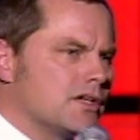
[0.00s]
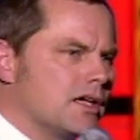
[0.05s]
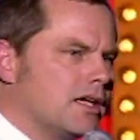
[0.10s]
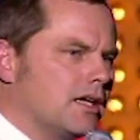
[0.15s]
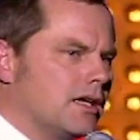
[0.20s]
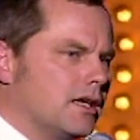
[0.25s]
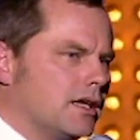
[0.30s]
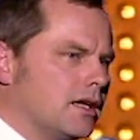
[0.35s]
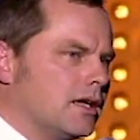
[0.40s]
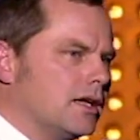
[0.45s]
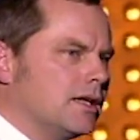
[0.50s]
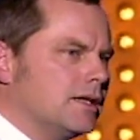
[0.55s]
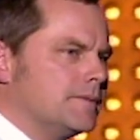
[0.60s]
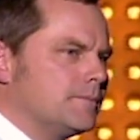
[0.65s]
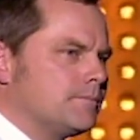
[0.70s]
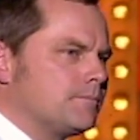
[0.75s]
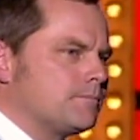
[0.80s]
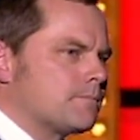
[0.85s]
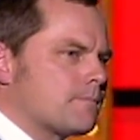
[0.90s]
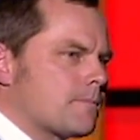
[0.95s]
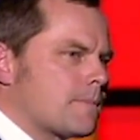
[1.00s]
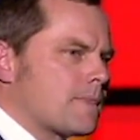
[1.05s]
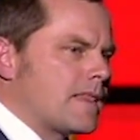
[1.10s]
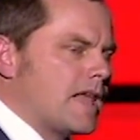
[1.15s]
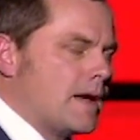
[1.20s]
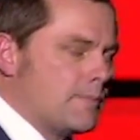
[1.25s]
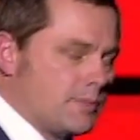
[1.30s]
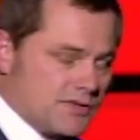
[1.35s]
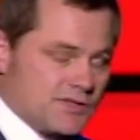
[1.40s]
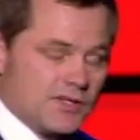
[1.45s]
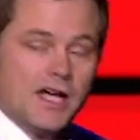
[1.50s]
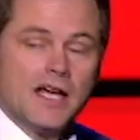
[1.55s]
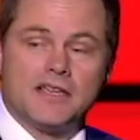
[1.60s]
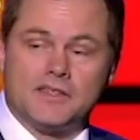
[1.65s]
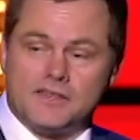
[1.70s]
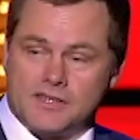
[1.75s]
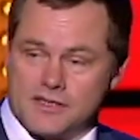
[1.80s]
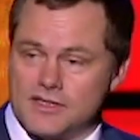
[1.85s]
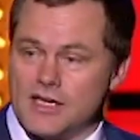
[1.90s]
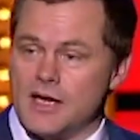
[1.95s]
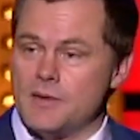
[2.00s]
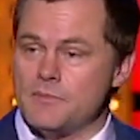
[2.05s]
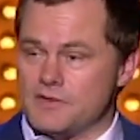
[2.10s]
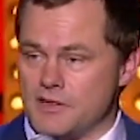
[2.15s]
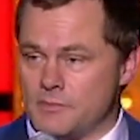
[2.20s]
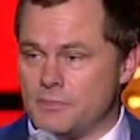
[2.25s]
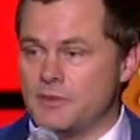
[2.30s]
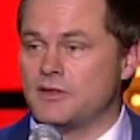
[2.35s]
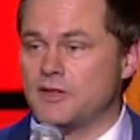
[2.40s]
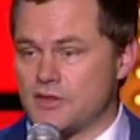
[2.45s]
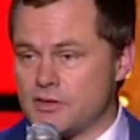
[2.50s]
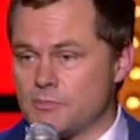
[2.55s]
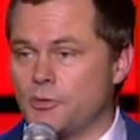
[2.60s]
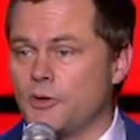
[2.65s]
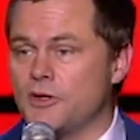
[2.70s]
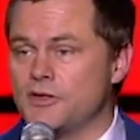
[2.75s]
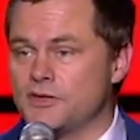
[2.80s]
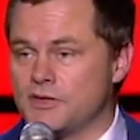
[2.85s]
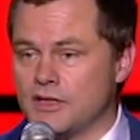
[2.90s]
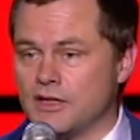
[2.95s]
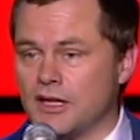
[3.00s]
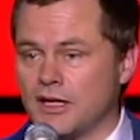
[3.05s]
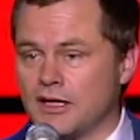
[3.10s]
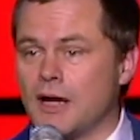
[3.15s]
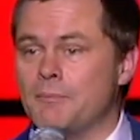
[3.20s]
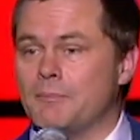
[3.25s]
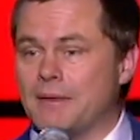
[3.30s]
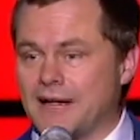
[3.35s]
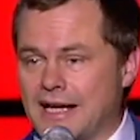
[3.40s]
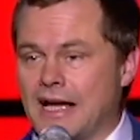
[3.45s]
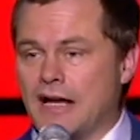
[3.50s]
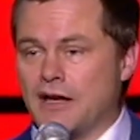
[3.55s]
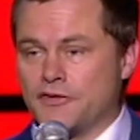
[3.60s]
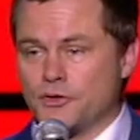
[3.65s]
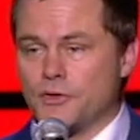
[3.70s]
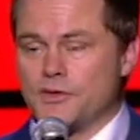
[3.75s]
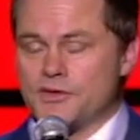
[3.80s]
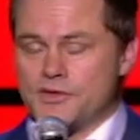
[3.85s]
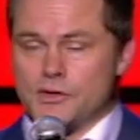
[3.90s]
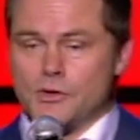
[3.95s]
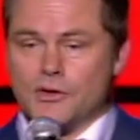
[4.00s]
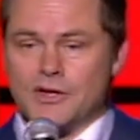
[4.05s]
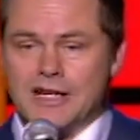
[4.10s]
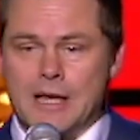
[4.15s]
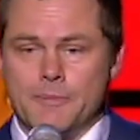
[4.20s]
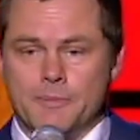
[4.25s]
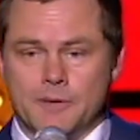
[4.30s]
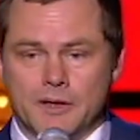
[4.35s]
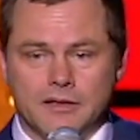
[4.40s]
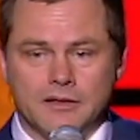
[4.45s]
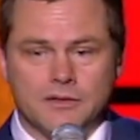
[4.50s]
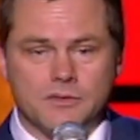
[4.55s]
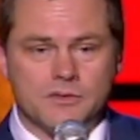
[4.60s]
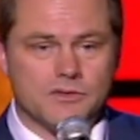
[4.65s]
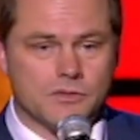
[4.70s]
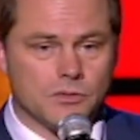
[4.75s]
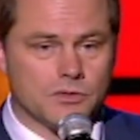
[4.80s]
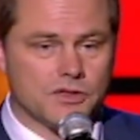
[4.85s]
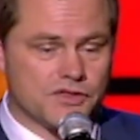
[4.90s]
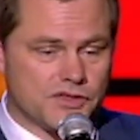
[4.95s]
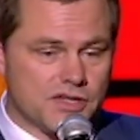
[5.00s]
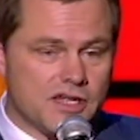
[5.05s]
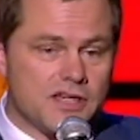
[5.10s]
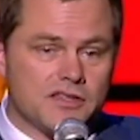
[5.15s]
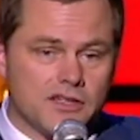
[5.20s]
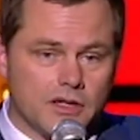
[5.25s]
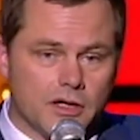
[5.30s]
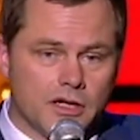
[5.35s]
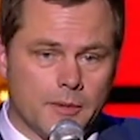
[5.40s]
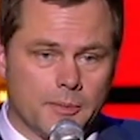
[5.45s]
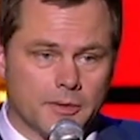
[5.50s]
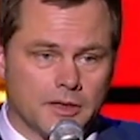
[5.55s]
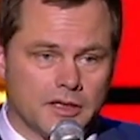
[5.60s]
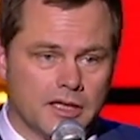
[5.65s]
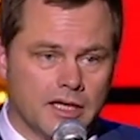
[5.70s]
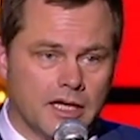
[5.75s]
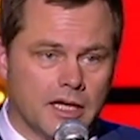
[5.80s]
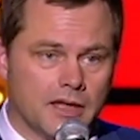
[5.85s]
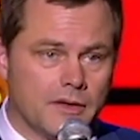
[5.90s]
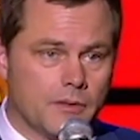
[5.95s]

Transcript: And besides, the times I've been disappointed, I come back out, I thought they're still clapping. It was all the seats going up I could hear.